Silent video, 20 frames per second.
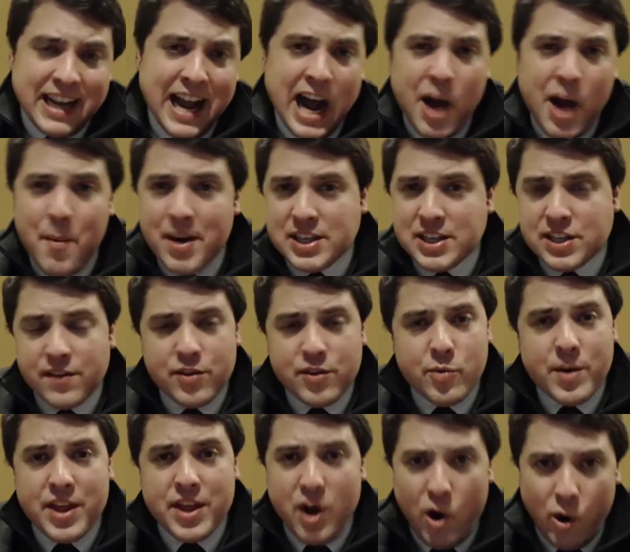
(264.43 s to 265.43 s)
how much of the
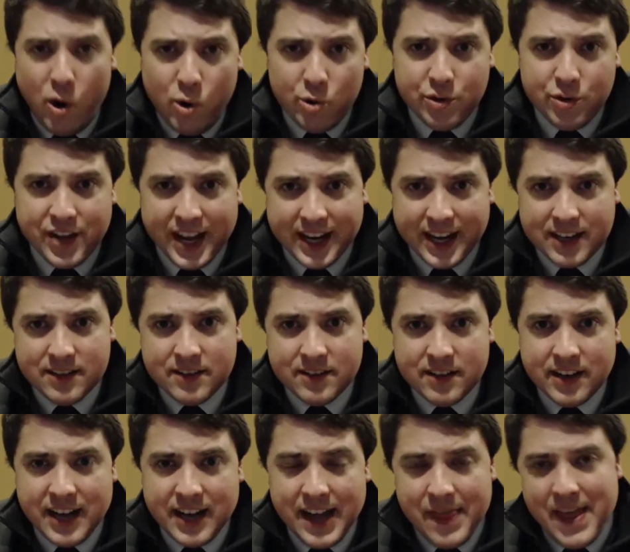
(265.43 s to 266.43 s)
withholding
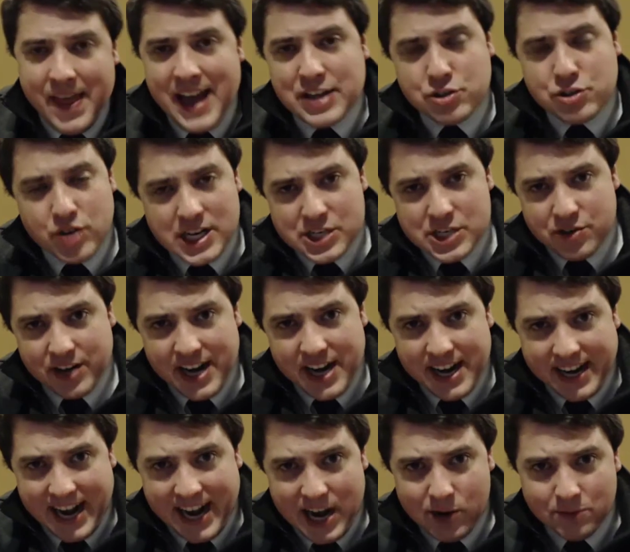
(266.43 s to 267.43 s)
in that treasury
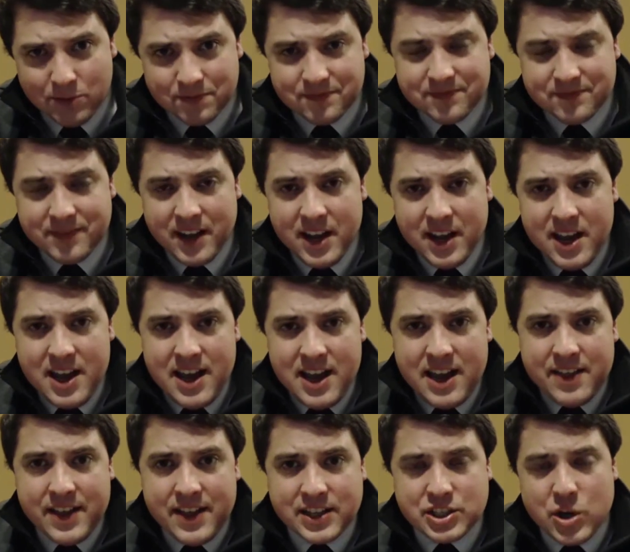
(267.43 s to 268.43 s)
account
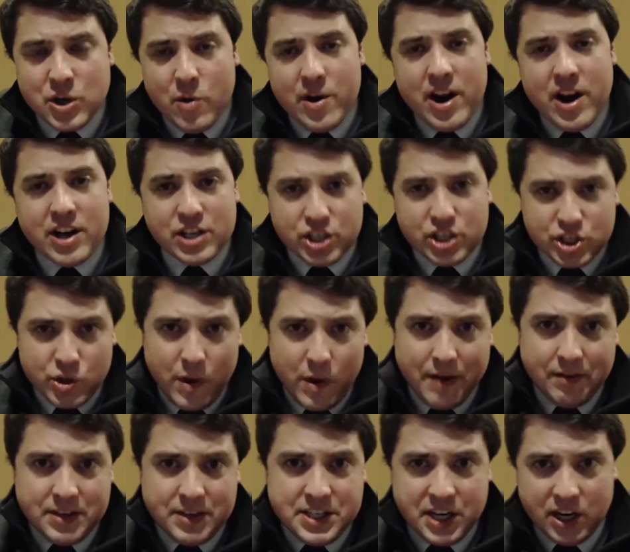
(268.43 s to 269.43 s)
that's going on your
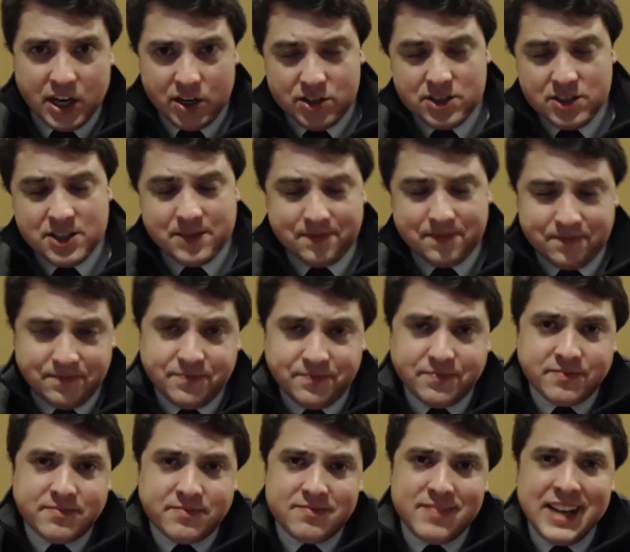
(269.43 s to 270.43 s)
joint returns,
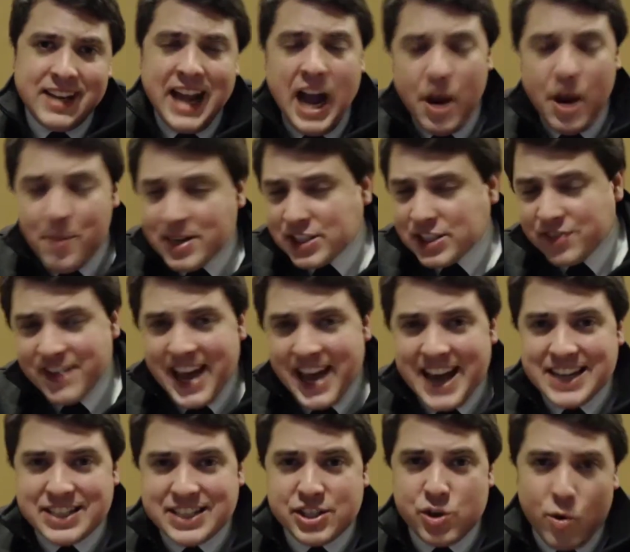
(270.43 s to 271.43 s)
how much of
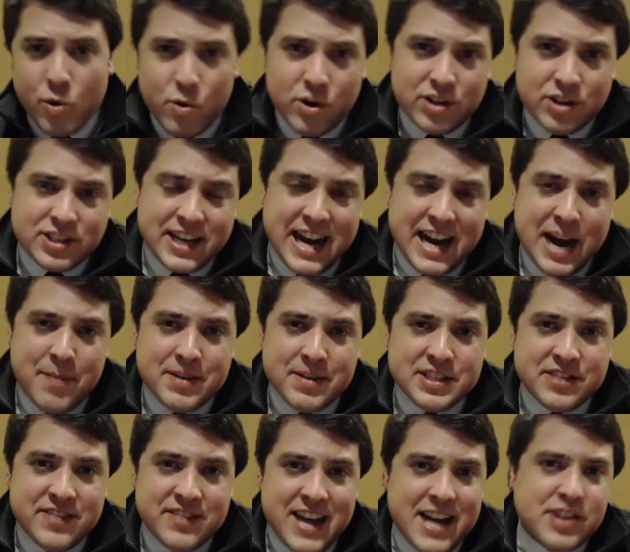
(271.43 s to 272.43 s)
that is yours and how
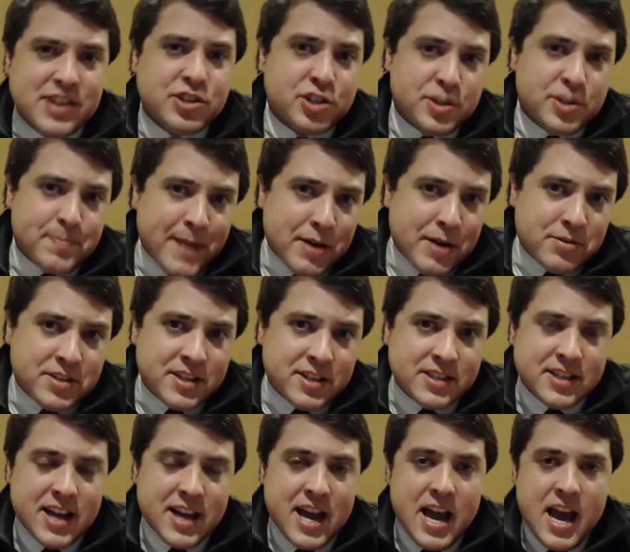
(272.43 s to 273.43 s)
much of that is your
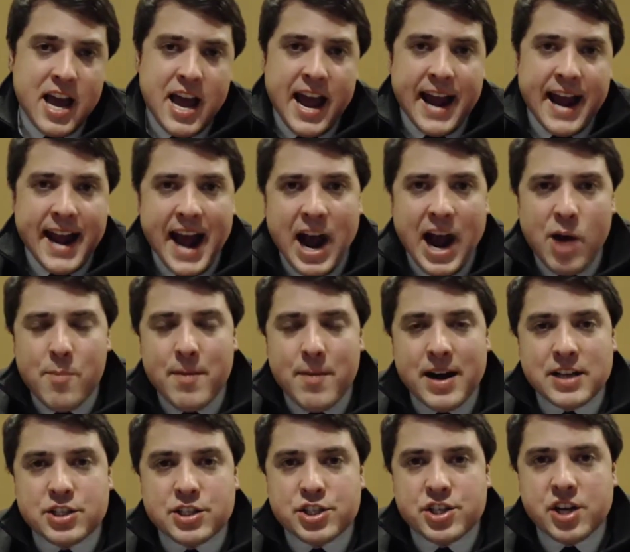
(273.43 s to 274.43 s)
spouse's, and how
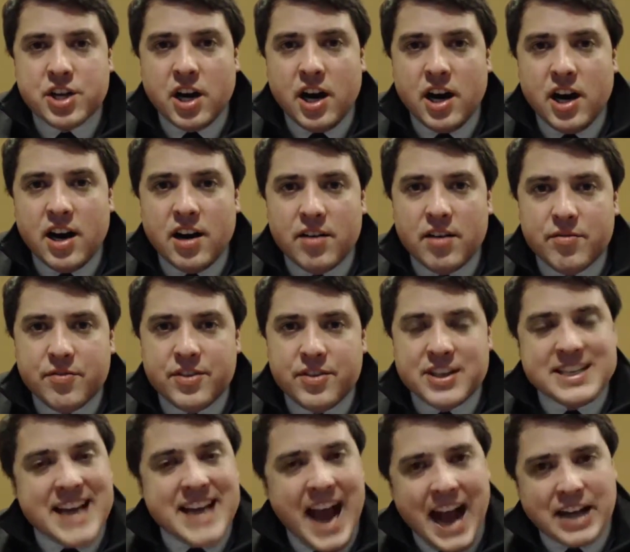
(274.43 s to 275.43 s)
much of
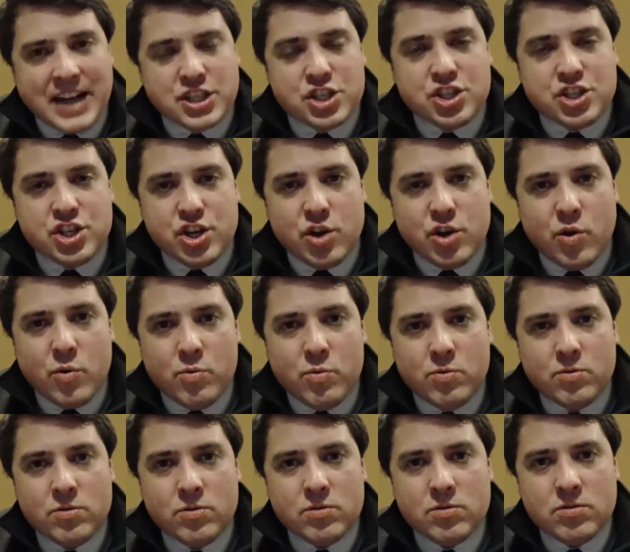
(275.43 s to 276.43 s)
the tax due
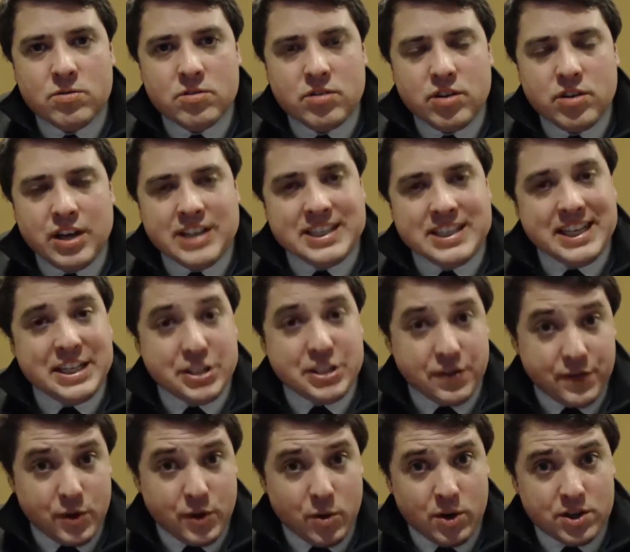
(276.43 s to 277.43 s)
is each
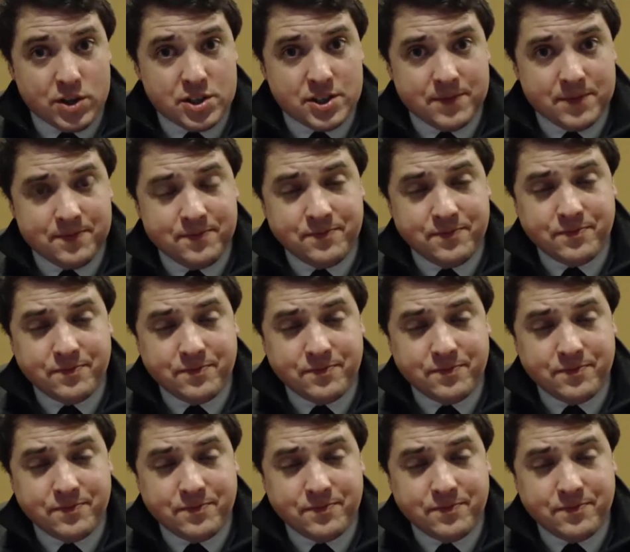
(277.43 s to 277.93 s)
of yours.